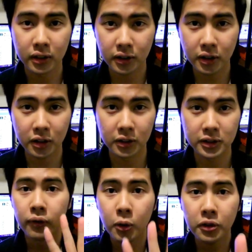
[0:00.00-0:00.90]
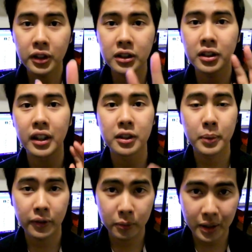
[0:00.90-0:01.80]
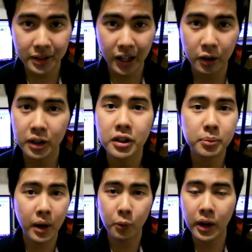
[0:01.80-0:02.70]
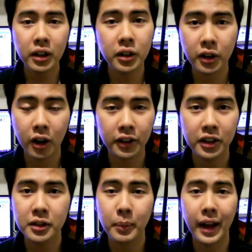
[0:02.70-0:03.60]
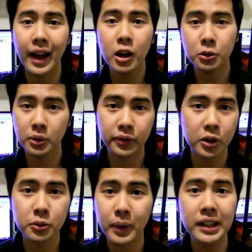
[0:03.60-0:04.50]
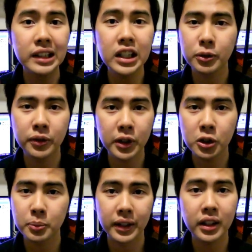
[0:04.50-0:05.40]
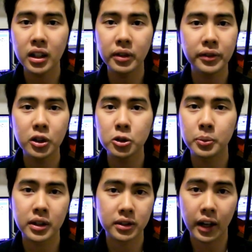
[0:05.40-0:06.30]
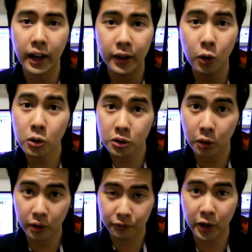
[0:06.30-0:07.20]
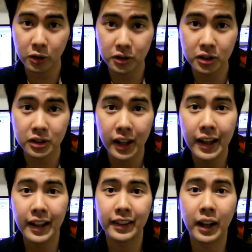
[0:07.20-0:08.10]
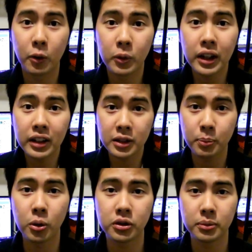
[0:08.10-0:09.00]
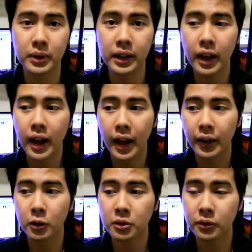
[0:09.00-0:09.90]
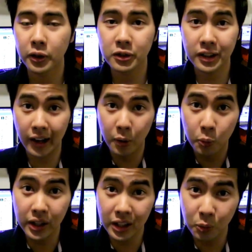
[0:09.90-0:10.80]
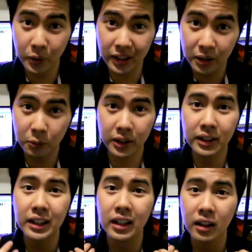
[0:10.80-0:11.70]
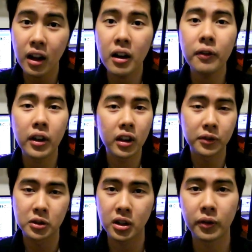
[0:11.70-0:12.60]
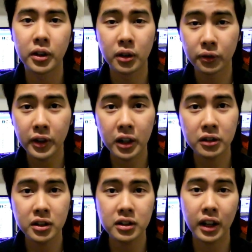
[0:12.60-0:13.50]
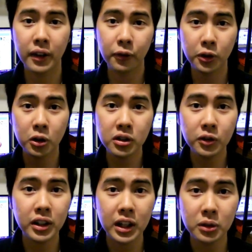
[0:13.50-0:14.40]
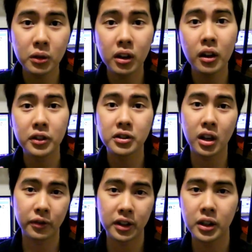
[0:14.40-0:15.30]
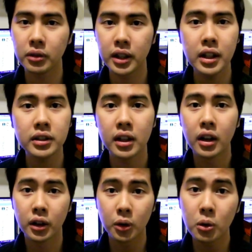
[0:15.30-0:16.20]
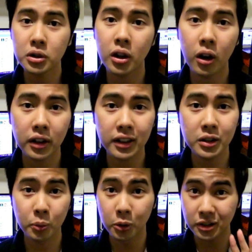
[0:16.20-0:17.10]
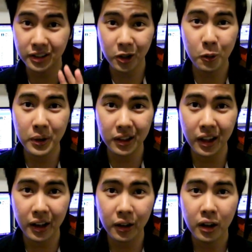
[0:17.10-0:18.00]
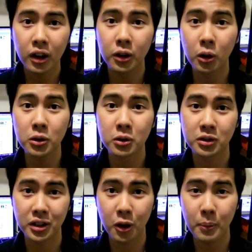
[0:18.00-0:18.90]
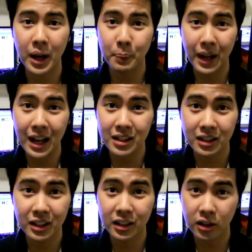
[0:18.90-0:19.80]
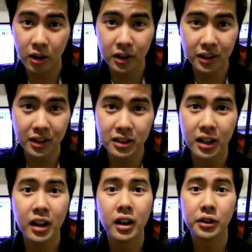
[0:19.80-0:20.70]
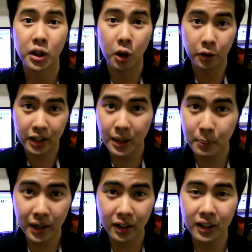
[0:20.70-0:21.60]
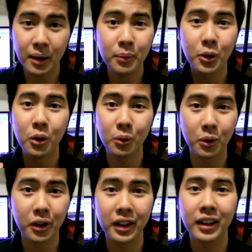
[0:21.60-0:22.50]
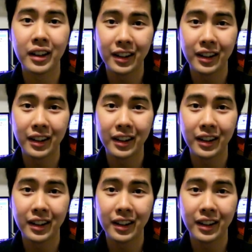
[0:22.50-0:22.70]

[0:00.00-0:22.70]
girls. Four things you can expect from my channel is my regular contents, my house reviews, my niche reviews, my indie reviews, because those are the fragrances that really spoke to me. Those are the fragrances that I really, really, really love. I love discovering new fragrances, and for those of you guys who love discovering new things, those contents will still be there. Those are still my passionate contents, so I'll keep making them, don't worry.